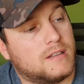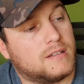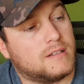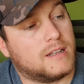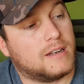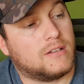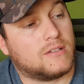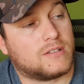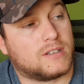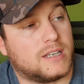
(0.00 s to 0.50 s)

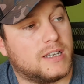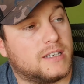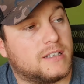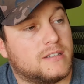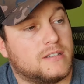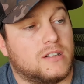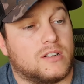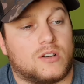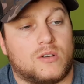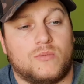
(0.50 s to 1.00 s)
they look
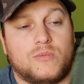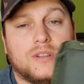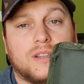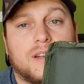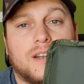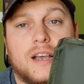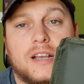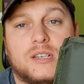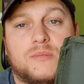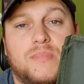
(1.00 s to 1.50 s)
decent, they come with a
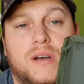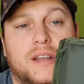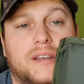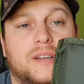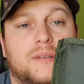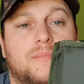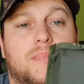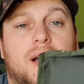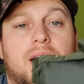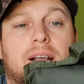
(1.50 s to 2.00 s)
nice
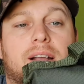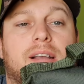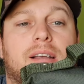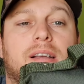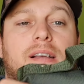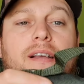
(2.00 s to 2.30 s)
padded bag,